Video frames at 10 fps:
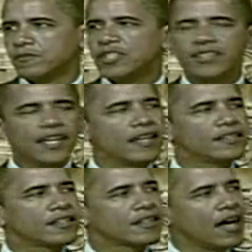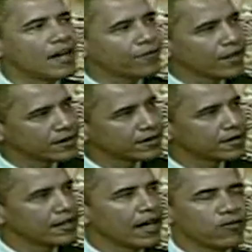Disease and conflict
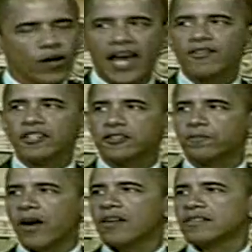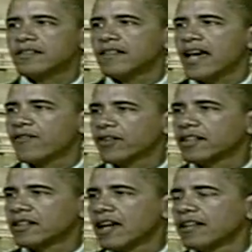have ravaged parts of the
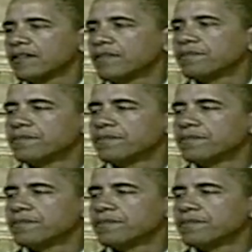African continent.